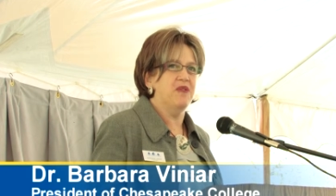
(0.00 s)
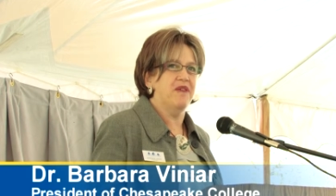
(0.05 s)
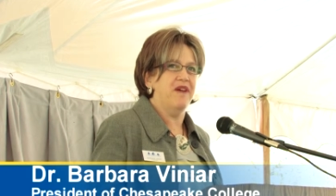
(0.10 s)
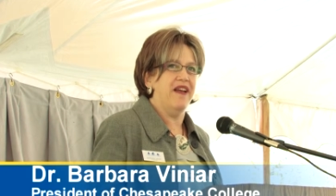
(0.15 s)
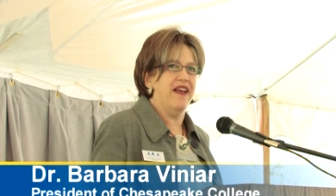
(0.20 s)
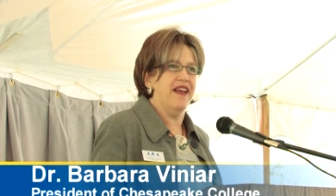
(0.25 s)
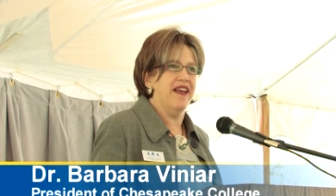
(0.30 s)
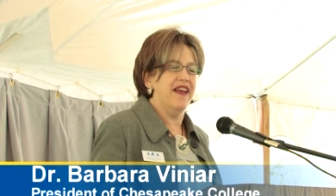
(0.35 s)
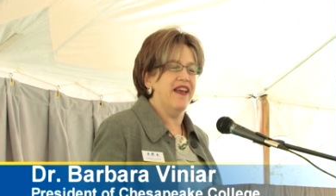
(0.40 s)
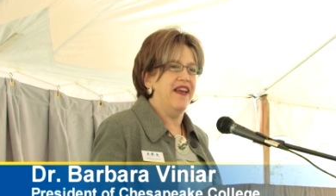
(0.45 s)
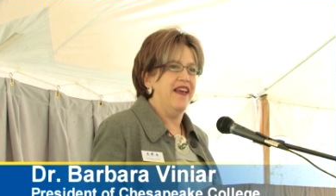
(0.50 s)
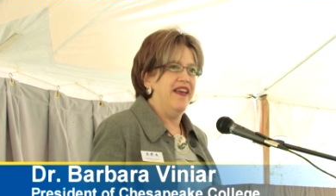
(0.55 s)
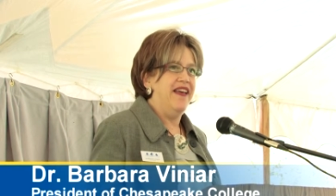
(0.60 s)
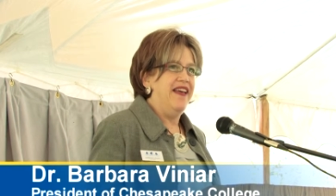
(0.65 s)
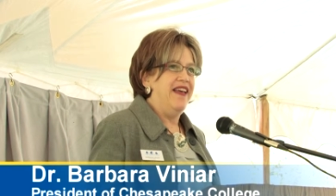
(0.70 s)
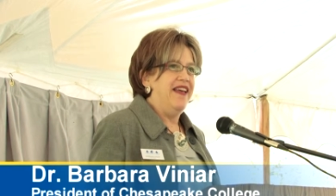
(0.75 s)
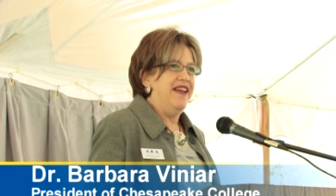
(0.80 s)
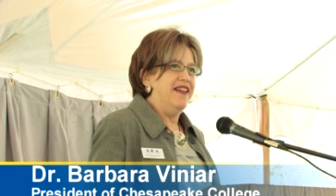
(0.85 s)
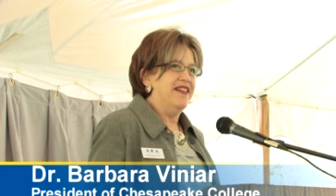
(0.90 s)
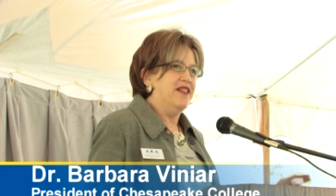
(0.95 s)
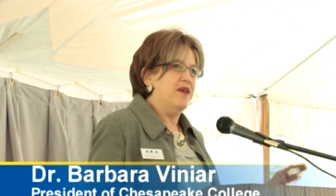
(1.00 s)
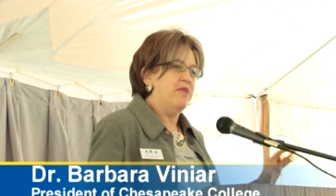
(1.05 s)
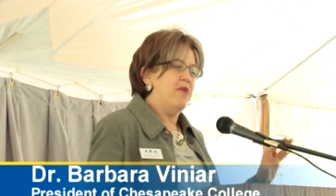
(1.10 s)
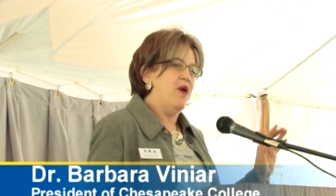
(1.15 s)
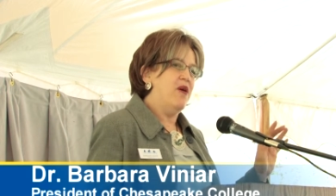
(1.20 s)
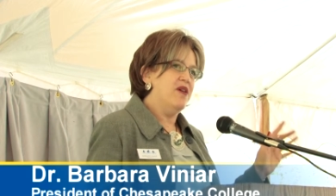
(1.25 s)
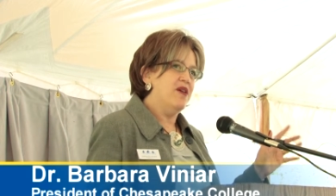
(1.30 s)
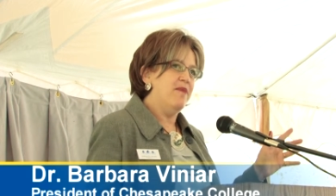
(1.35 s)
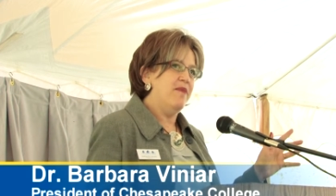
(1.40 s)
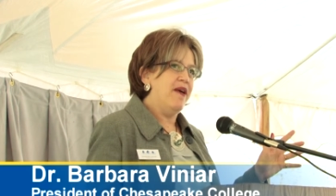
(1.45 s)
Greg, the
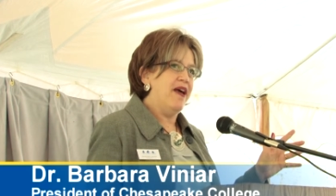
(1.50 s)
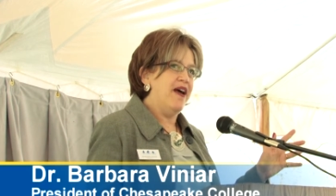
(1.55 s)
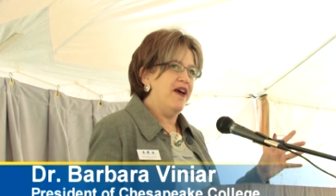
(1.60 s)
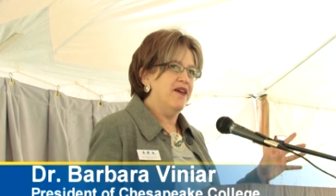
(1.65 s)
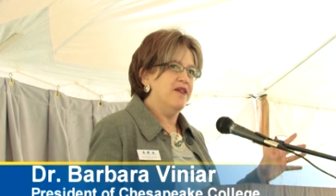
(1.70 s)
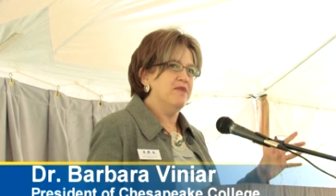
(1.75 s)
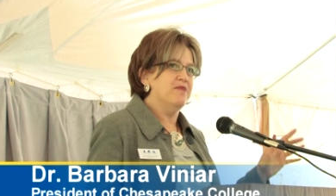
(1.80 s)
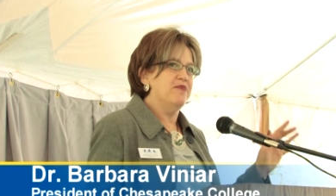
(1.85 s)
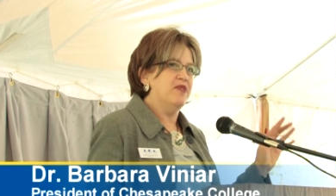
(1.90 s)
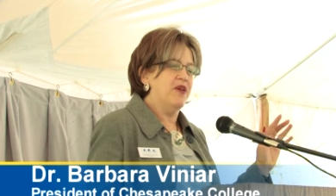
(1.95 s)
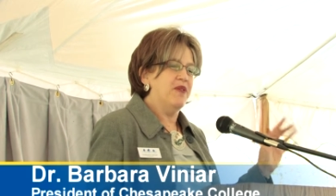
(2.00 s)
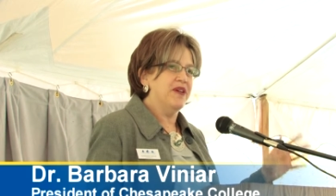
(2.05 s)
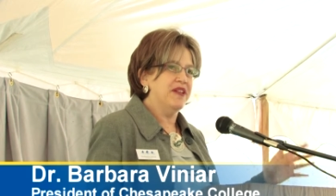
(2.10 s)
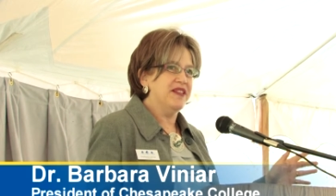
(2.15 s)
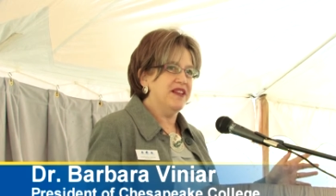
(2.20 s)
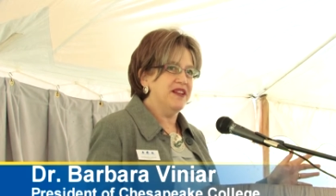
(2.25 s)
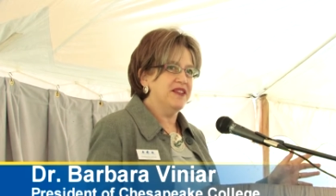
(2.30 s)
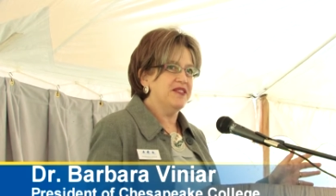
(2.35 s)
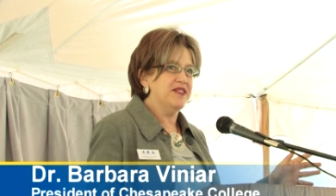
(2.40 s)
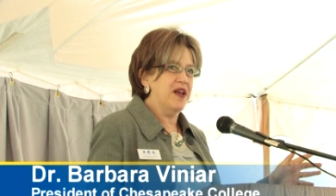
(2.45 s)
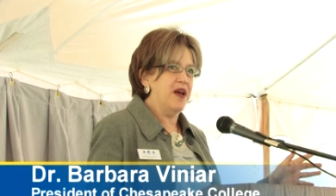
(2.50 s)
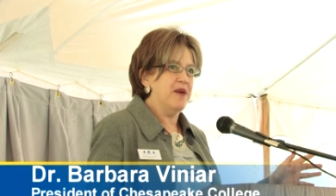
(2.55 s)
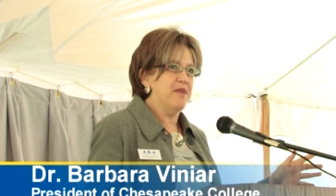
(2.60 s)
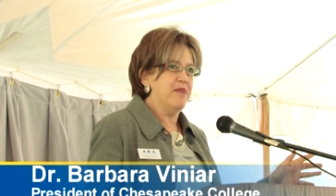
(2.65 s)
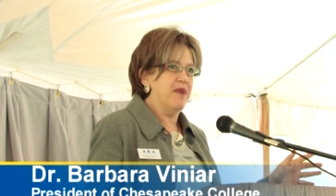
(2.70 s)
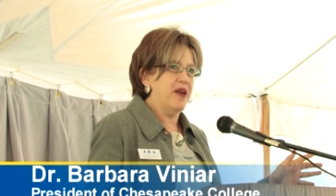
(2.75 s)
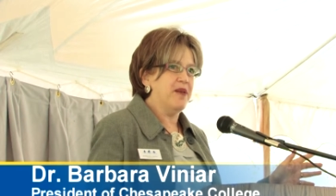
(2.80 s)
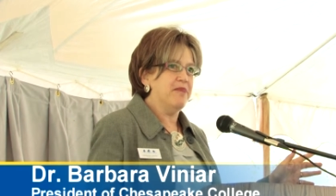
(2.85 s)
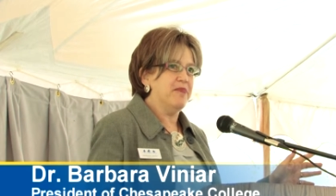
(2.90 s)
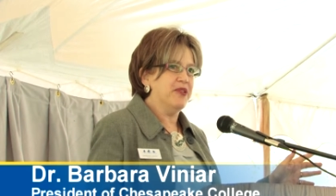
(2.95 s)
part about blowing things up
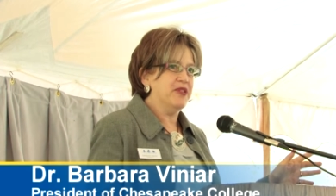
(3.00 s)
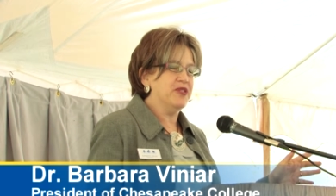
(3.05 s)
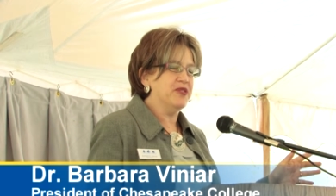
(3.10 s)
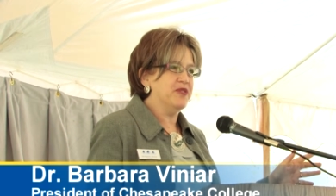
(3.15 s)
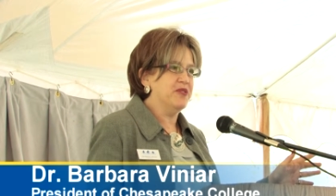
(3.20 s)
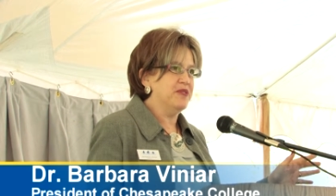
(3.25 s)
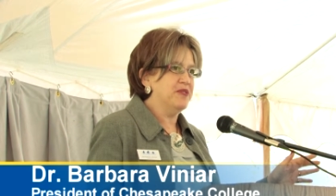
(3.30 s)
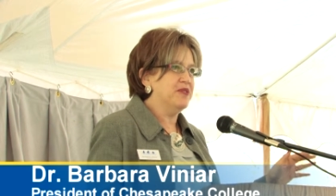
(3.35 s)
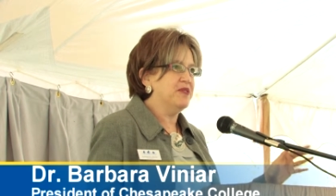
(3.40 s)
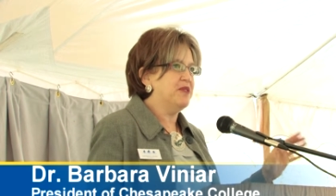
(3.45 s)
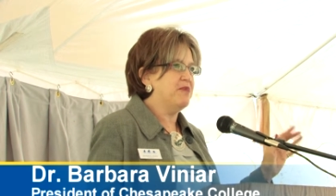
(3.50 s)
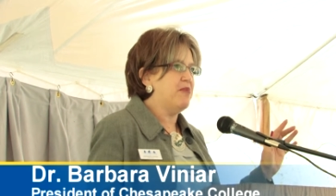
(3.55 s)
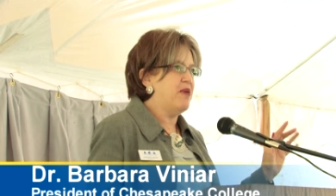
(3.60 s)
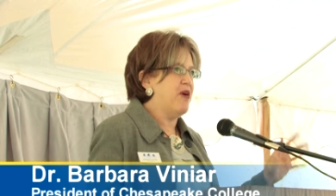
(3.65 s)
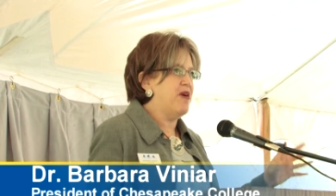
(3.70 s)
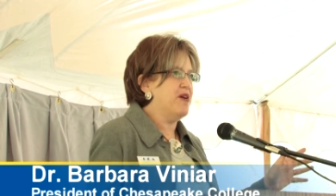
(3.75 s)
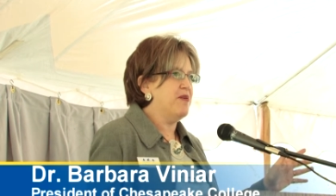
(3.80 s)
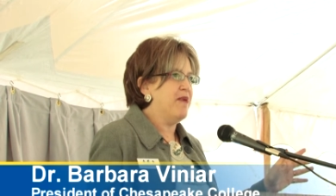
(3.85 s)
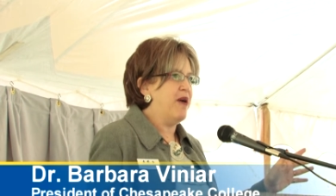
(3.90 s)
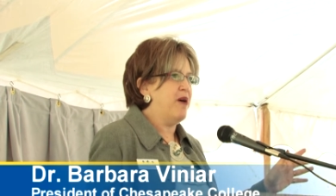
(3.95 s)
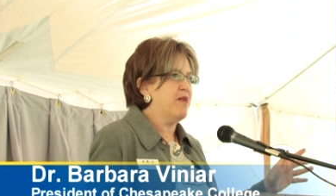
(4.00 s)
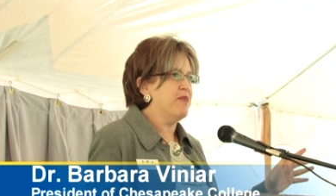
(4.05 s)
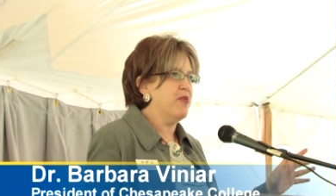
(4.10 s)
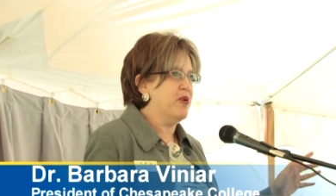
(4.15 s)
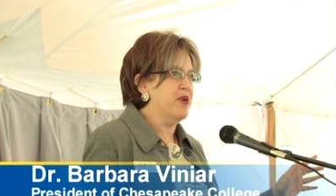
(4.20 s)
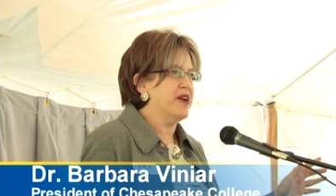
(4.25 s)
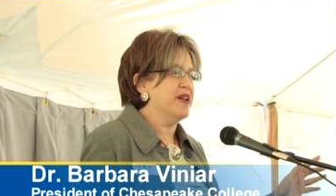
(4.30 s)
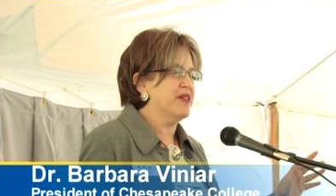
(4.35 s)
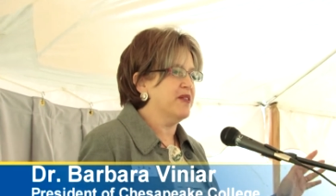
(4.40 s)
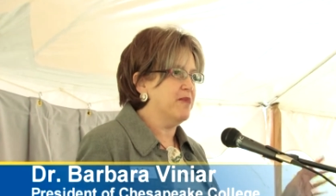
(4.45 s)
might be true, the part about
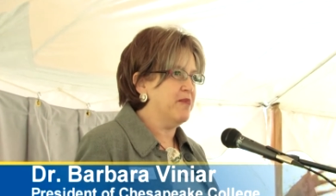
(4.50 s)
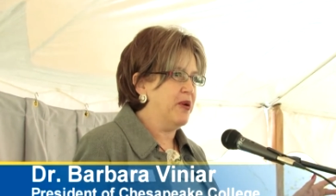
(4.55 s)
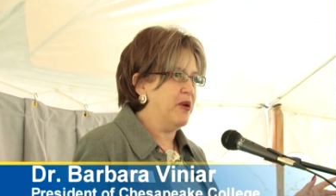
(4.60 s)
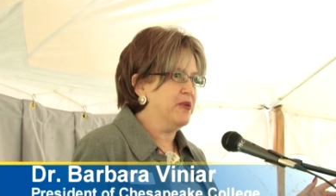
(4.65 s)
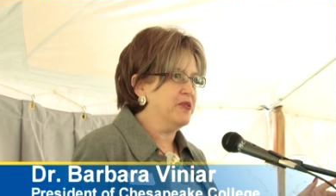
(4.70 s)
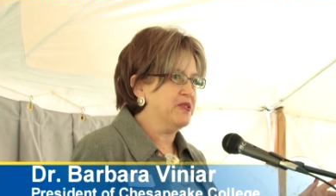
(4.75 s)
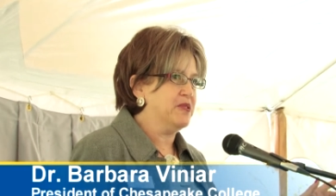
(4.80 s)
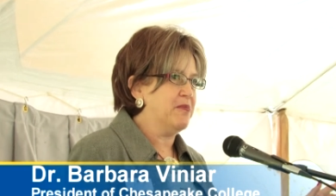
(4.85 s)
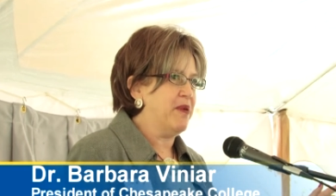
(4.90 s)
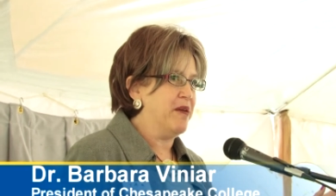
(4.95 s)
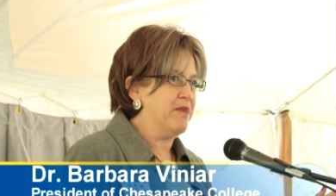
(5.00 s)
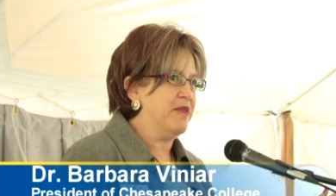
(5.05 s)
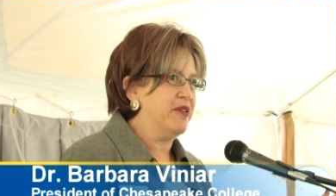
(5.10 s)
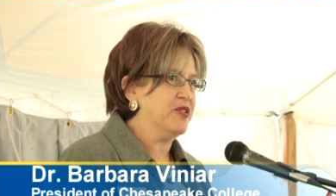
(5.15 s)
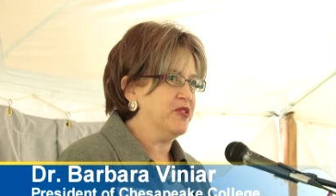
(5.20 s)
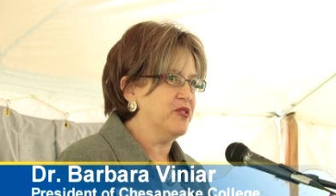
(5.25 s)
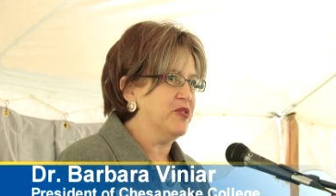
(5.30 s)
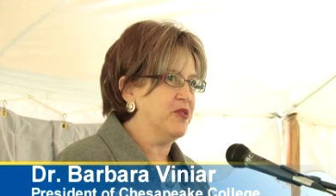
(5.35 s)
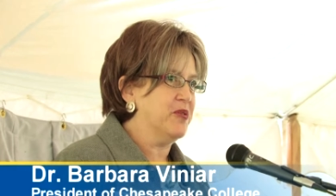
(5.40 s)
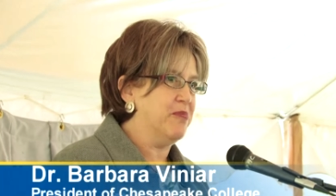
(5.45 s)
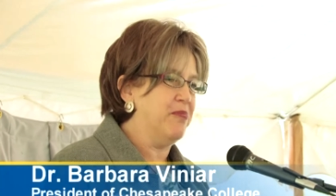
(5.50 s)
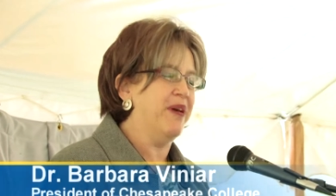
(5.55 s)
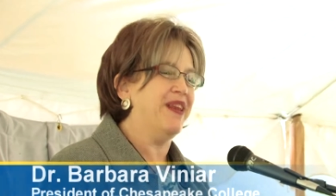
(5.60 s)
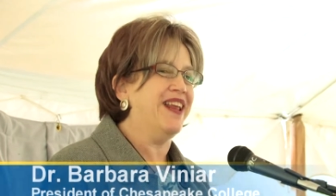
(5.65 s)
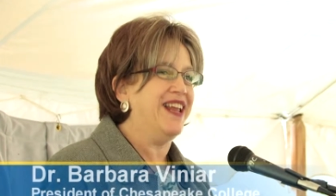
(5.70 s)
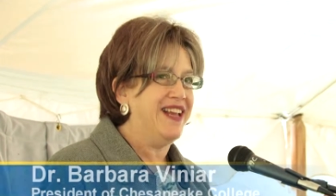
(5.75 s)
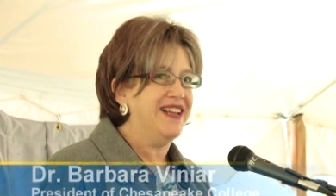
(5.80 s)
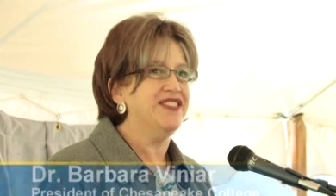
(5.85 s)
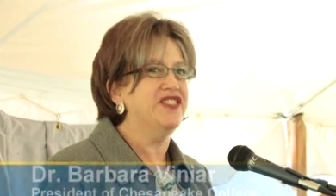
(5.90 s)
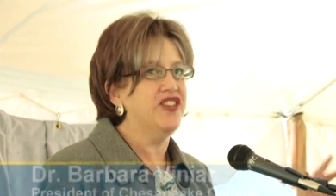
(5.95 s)
boarding the boats might be true, but
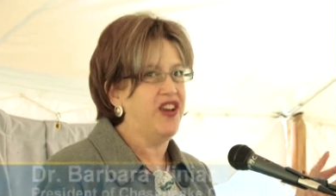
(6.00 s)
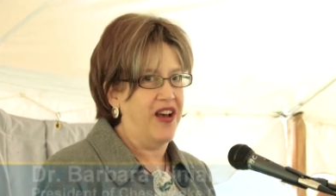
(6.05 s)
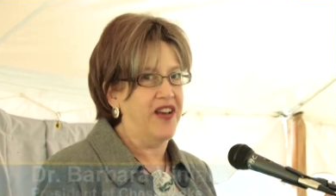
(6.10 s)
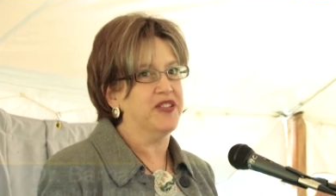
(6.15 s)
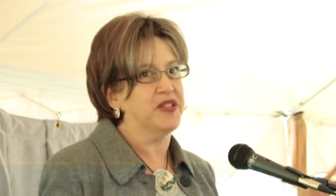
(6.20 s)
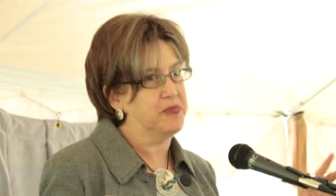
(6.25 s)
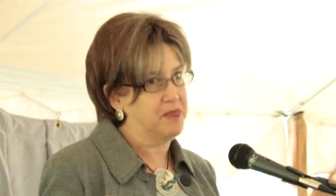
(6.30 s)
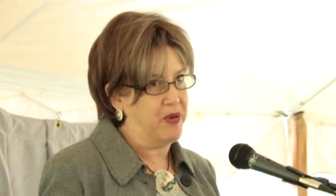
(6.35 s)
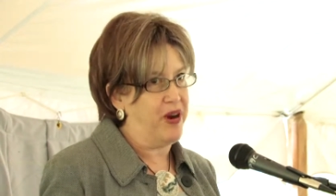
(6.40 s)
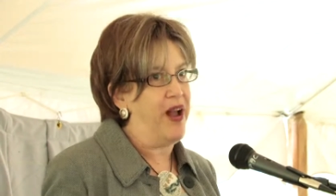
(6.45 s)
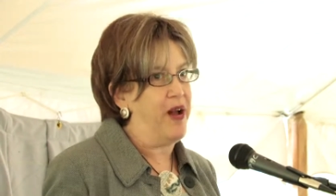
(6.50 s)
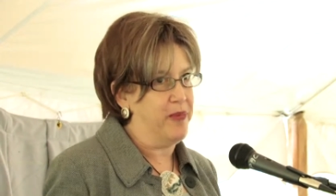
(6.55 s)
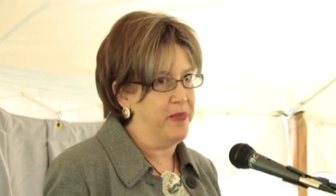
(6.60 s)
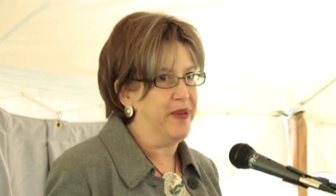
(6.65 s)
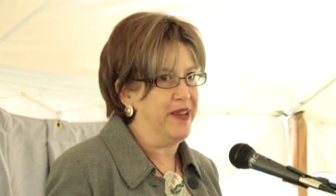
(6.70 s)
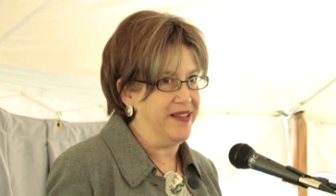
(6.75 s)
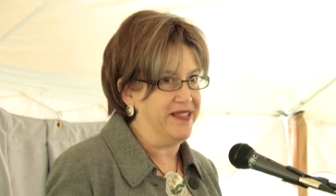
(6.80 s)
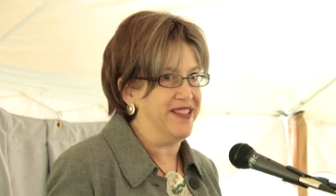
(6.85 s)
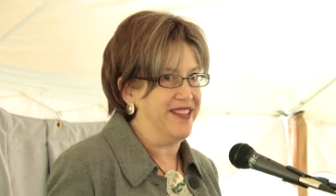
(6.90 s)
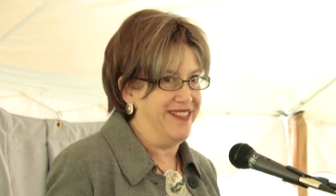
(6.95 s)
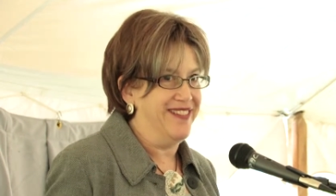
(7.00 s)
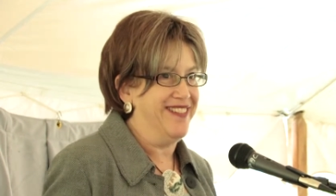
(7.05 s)
he does browbeat.